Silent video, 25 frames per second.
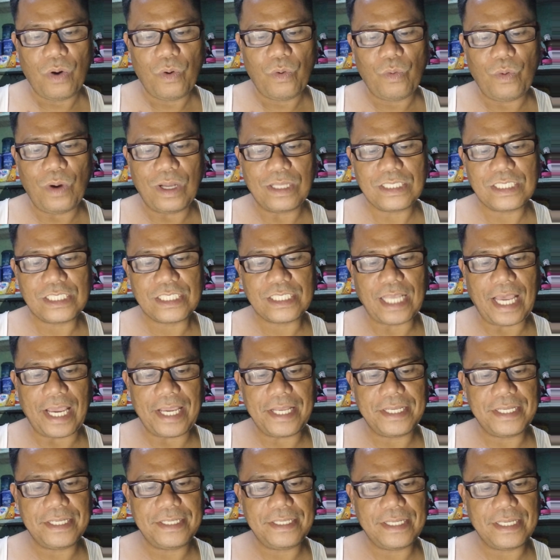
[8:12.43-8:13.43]

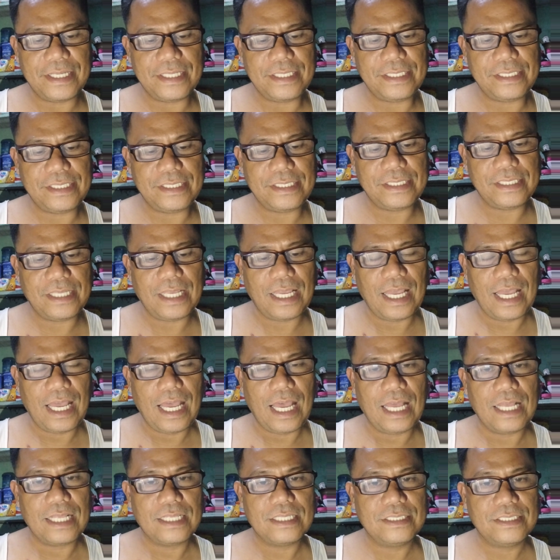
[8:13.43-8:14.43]
one-sidedness,
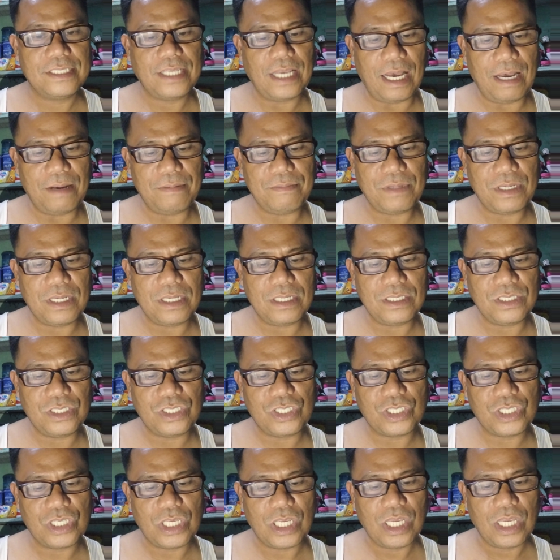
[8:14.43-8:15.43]

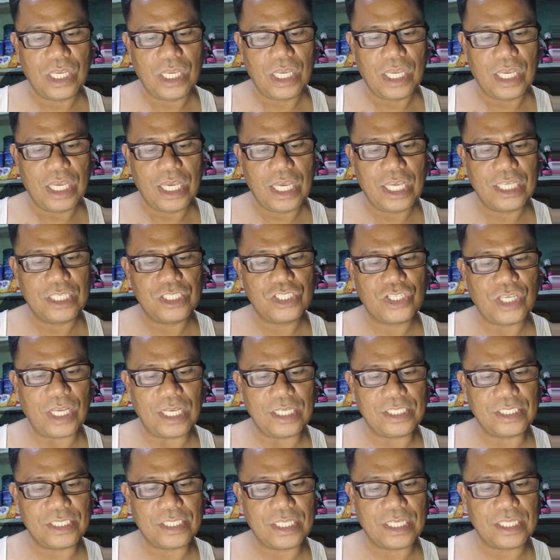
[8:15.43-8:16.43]
damage,
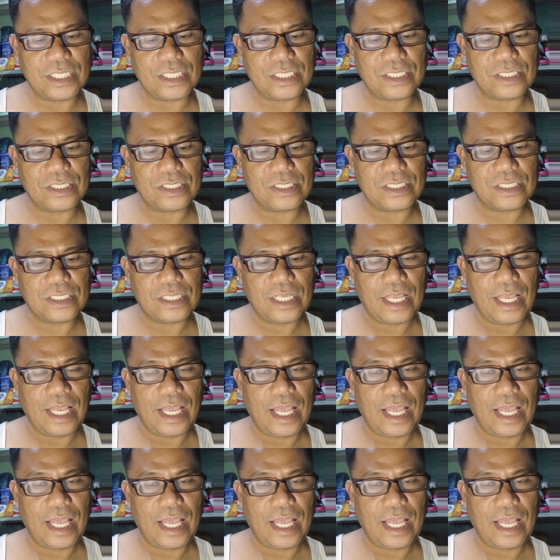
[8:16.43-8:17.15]
injustice,